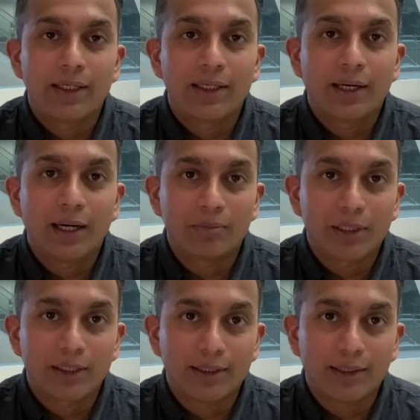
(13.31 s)
I'm
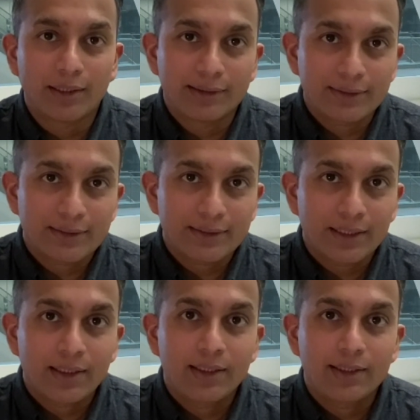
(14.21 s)
Kedar Aris,
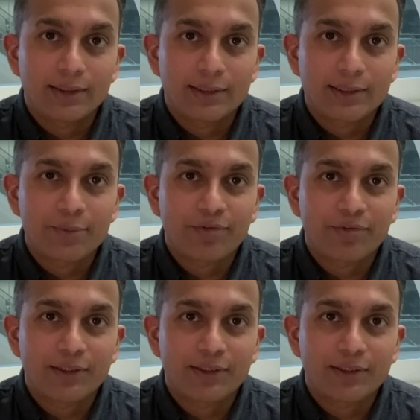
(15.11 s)
Assistant
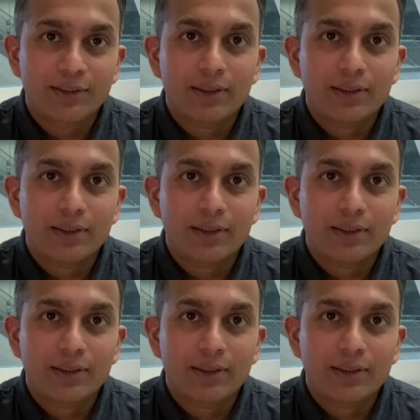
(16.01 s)
Professor